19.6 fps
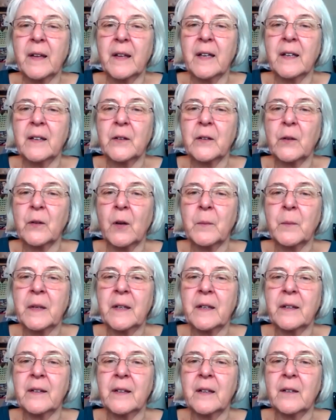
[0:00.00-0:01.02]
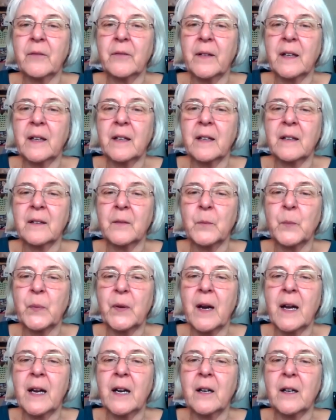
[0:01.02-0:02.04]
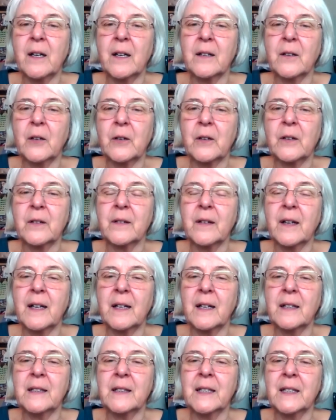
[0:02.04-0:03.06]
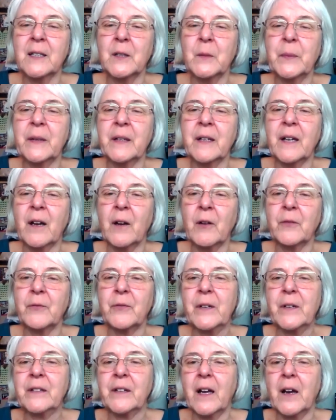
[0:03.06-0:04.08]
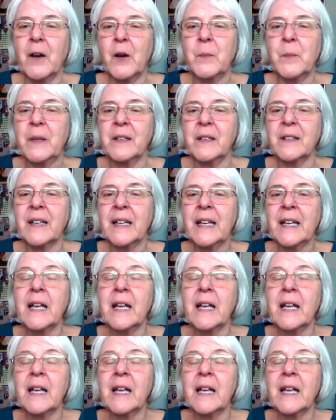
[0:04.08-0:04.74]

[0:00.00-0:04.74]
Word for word: And so I'm going to see if I can pry her a little bit out of retirement